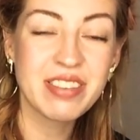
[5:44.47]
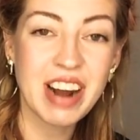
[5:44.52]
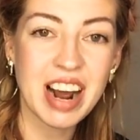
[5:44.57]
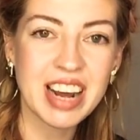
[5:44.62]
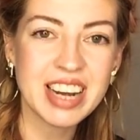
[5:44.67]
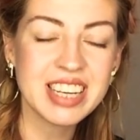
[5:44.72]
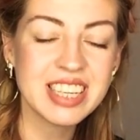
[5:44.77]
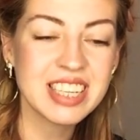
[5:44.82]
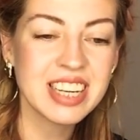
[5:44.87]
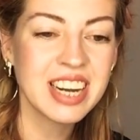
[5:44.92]

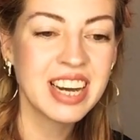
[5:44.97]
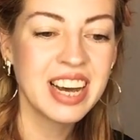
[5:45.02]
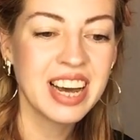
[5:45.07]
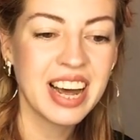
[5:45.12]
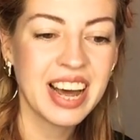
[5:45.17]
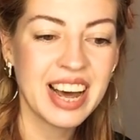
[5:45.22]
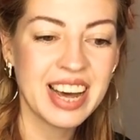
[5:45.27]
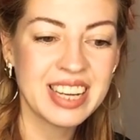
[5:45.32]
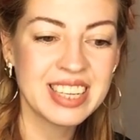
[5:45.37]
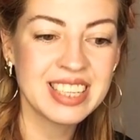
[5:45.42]
right
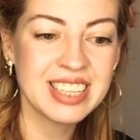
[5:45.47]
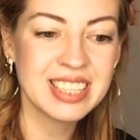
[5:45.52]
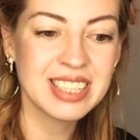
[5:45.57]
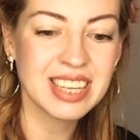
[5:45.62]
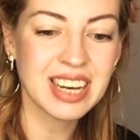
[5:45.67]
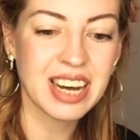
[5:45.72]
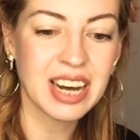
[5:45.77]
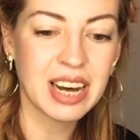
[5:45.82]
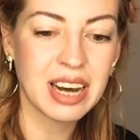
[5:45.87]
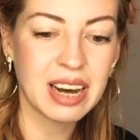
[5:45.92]
and
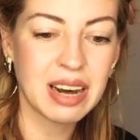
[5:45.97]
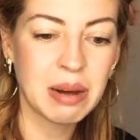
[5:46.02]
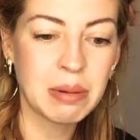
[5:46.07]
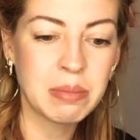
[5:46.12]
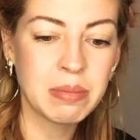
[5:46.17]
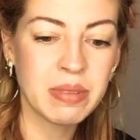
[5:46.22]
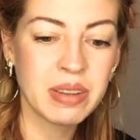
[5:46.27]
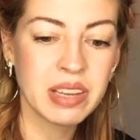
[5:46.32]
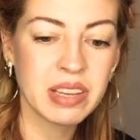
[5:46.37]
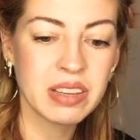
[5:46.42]

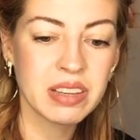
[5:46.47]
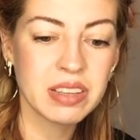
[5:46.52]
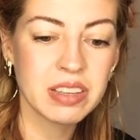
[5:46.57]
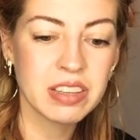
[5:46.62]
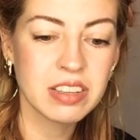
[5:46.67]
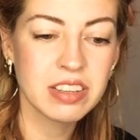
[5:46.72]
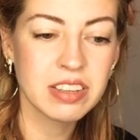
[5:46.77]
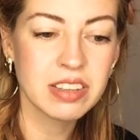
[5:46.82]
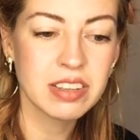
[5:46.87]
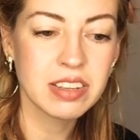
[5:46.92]
um,
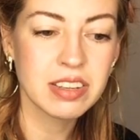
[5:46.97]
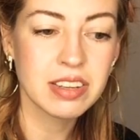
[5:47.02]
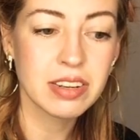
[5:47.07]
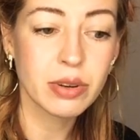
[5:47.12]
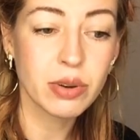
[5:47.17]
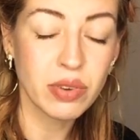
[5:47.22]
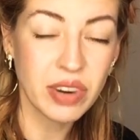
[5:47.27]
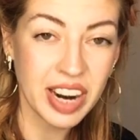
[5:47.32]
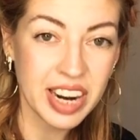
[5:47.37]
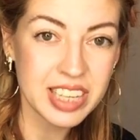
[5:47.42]

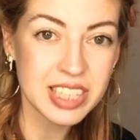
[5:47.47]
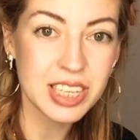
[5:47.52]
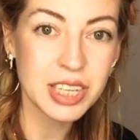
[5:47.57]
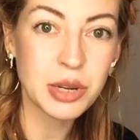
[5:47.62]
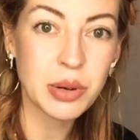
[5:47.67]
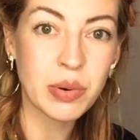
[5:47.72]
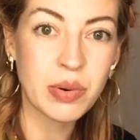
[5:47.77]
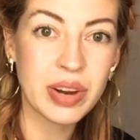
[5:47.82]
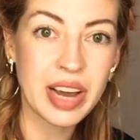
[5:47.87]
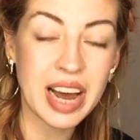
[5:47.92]
creating
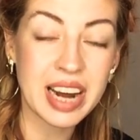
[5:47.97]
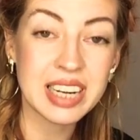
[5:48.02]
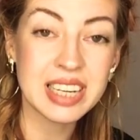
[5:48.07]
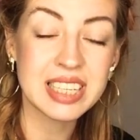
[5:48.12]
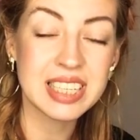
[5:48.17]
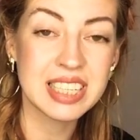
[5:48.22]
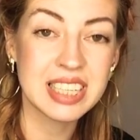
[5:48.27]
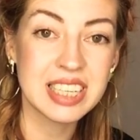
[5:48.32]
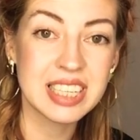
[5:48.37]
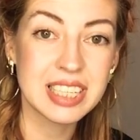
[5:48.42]
your
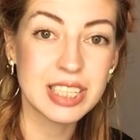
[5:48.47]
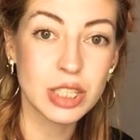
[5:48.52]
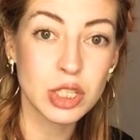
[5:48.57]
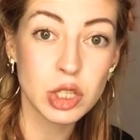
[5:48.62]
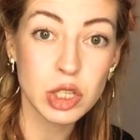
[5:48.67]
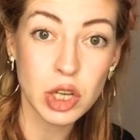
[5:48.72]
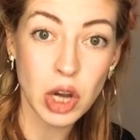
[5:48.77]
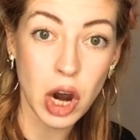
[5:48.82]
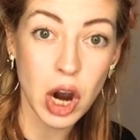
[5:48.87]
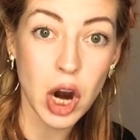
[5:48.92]
reality
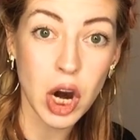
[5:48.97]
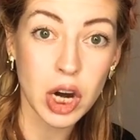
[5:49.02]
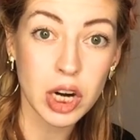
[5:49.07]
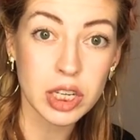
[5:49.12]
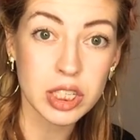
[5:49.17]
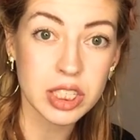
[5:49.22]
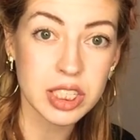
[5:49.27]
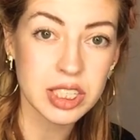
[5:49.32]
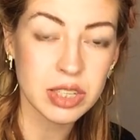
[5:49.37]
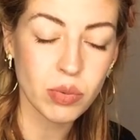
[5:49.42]

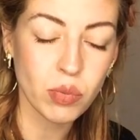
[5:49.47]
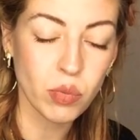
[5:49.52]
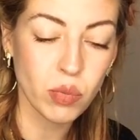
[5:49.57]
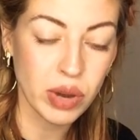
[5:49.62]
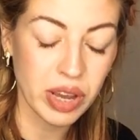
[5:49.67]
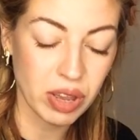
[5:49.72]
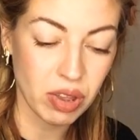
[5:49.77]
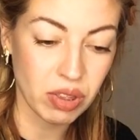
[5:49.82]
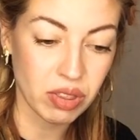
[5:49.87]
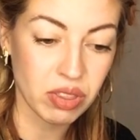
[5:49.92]
starts
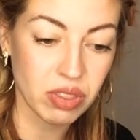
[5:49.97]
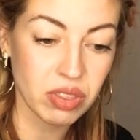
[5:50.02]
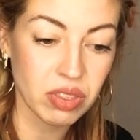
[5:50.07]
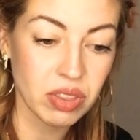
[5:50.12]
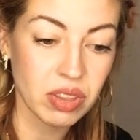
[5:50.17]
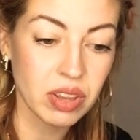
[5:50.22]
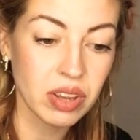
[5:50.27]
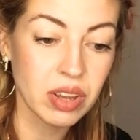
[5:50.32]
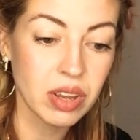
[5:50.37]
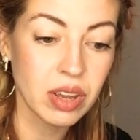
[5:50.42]

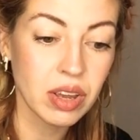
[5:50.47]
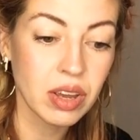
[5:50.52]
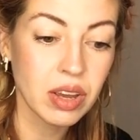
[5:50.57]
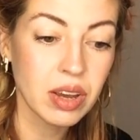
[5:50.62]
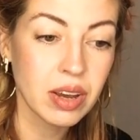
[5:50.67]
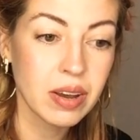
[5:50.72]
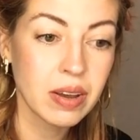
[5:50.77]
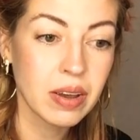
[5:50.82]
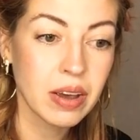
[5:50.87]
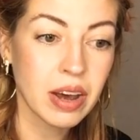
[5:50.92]
with
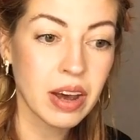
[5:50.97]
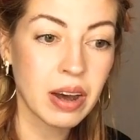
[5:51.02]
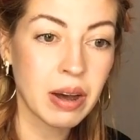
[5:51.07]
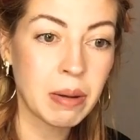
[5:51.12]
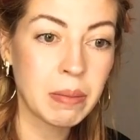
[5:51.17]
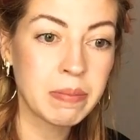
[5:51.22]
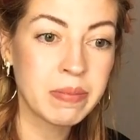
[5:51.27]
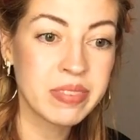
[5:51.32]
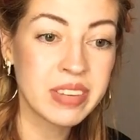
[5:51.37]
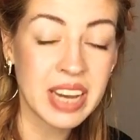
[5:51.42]

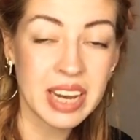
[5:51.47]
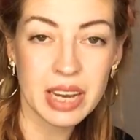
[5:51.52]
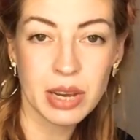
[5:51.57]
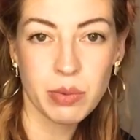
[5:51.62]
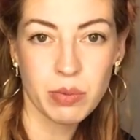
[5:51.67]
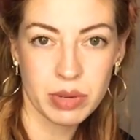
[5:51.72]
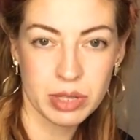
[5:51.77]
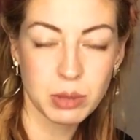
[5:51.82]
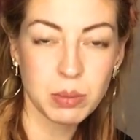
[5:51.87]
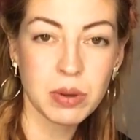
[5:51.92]
um,
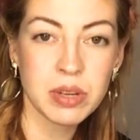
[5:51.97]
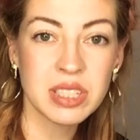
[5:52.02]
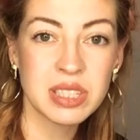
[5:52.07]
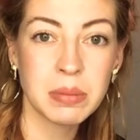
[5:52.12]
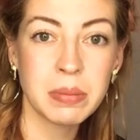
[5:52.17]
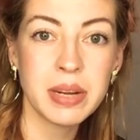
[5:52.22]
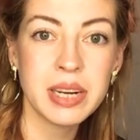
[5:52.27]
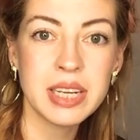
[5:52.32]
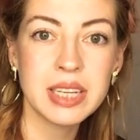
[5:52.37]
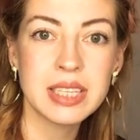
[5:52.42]
taking
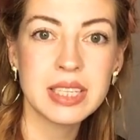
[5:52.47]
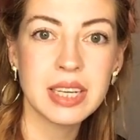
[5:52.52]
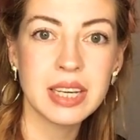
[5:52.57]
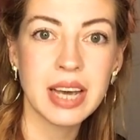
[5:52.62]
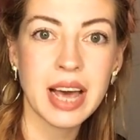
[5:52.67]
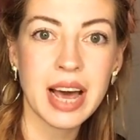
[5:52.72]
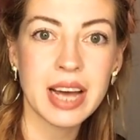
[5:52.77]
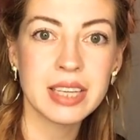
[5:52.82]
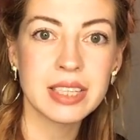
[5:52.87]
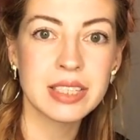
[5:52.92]

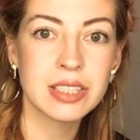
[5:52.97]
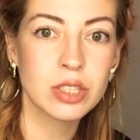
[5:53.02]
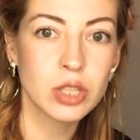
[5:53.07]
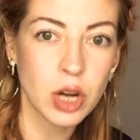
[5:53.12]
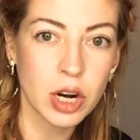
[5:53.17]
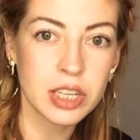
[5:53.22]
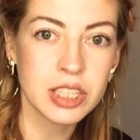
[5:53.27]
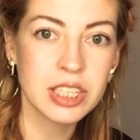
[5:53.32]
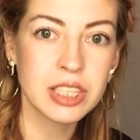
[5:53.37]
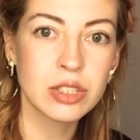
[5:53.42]
responsibility and
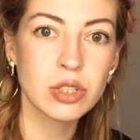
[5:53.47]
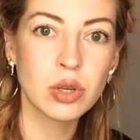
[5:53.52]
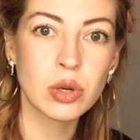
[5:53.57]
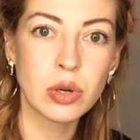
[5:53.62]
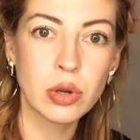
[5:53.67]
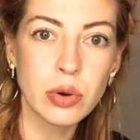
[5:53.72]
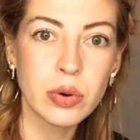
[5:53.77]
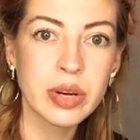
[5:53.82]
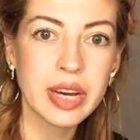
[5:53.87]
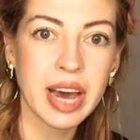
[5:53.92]
starting to
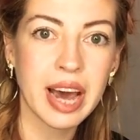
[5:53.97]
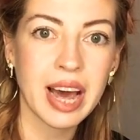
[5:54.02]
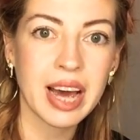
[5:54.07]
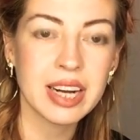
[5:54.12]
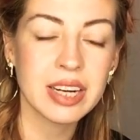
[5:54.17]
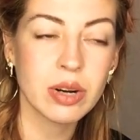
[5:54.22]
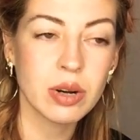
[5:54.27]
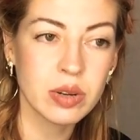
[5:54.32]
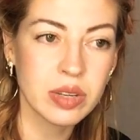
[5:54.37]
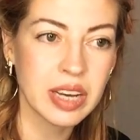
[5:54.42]
look
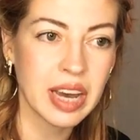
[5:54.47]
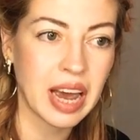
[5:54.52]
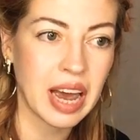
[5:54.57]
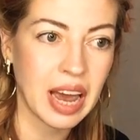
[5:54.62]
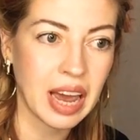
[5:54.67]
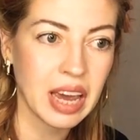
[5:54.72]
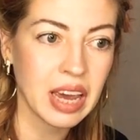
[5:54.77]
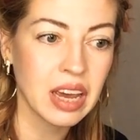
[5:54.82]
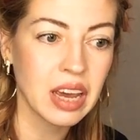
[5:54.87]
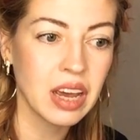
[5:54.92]
at
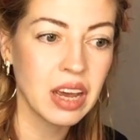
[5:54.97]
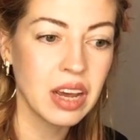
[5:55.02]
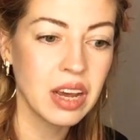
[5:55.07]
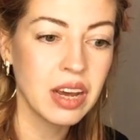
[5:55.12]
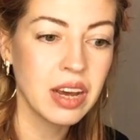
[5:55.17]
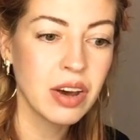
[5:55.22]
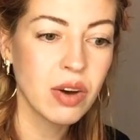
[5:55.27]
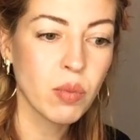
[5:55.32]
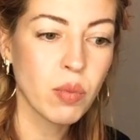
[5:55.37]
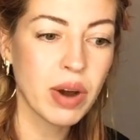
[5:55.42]
okay
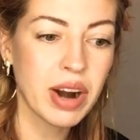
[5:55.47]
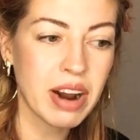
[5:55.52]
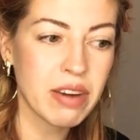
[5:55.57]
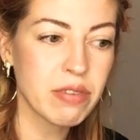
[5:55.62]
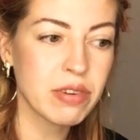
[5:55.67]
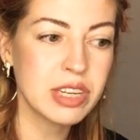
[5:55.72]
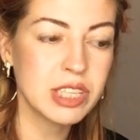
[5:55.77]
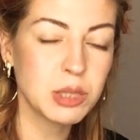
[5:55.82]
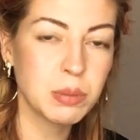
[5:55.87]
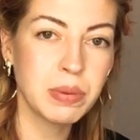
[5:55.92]

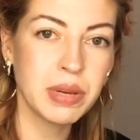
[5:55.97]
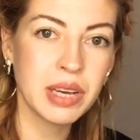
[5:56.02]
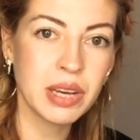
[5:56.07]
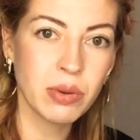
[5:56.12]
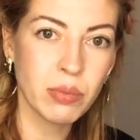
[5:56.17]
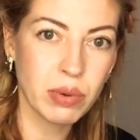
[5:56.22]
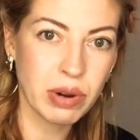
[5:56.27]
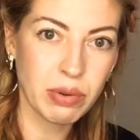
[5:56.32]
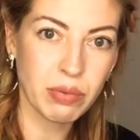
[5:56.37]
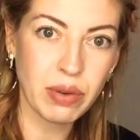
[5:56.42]
whatever is
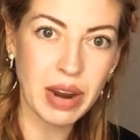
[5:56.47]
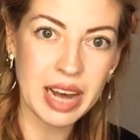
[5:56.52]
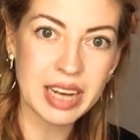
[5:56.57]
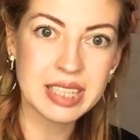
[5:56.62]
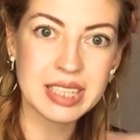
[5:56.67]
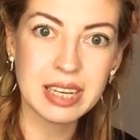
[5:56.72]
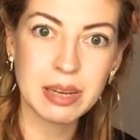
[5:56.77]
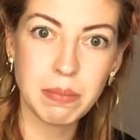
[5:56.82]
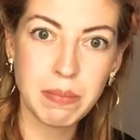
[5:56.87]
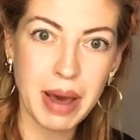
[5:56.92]
being
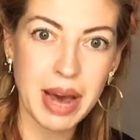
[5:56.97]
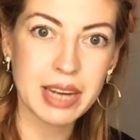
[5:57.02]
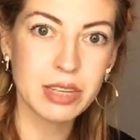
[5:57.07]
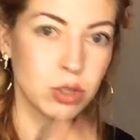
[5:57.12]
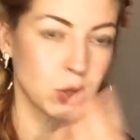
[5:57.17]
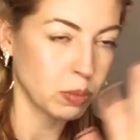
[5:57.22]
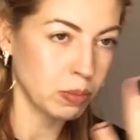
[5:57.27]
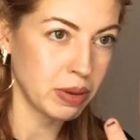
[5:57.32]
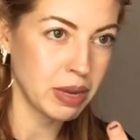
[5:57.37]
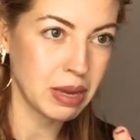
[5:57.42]
reflected back
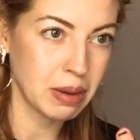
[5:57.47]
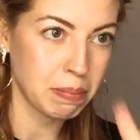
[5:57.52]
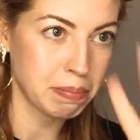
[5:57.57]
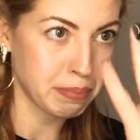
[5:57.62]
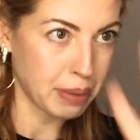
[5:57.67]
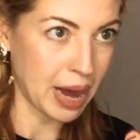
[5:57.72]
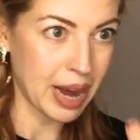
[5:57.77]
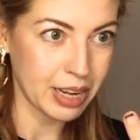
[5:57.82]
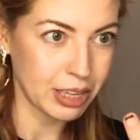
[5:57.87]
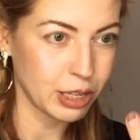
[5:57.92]
to me
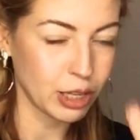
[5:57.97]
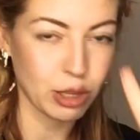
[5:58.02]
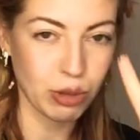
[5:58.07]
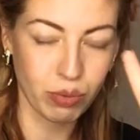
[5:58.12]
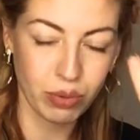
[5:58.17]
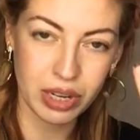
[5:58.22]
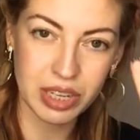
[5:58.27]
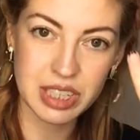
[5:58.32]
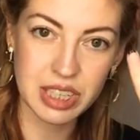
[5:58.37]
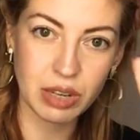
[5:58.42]
by the
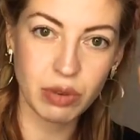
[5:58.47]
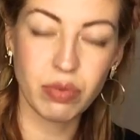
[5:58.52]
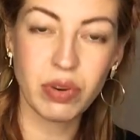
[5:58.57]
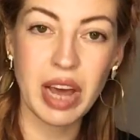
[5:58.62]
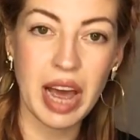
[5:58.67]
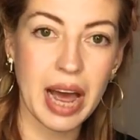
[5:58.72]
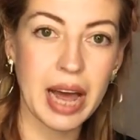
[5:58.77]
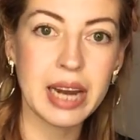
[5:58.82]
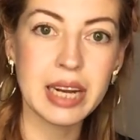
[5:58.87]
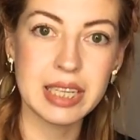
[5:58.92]
3D
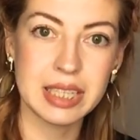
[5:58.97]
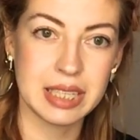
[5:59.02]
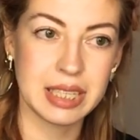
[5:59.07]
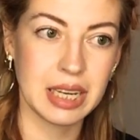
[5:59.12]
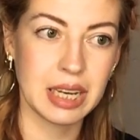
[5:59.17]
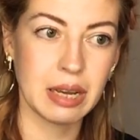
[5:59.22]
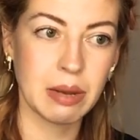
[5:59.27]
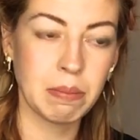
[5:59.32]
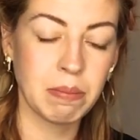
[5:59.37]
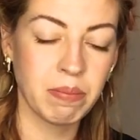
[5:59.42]

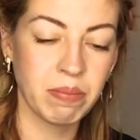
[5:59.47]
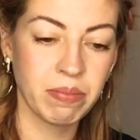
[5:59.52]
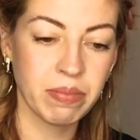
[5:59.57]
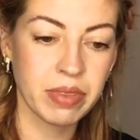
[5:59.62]
reality